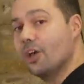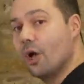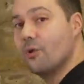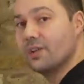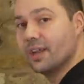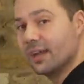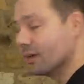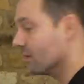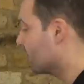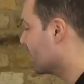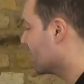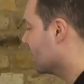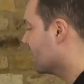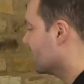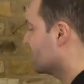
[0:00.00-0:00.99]
no deal.
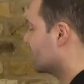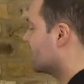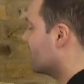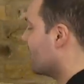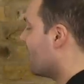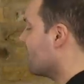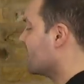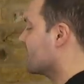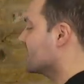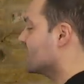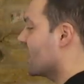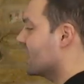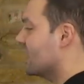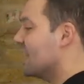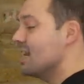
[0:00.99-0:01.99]
So the Americans
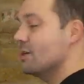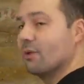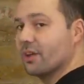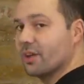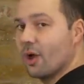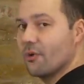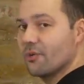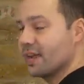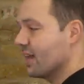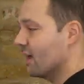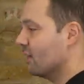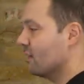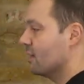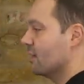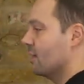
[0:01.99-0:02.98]
ideally want no
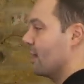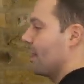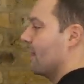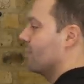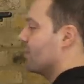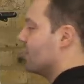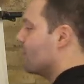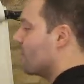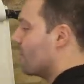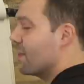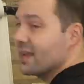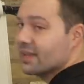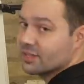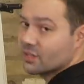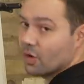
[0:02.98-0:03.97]
deal, the
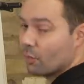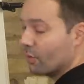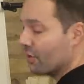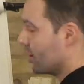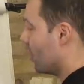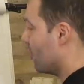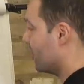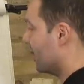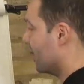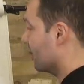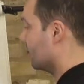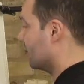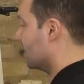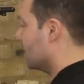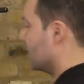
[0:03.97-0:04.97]
Europeans don't want no
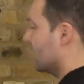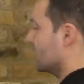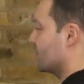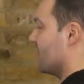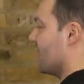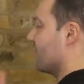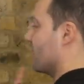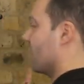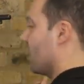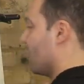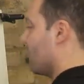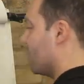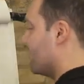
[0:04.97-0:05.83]
deal. So we have a, a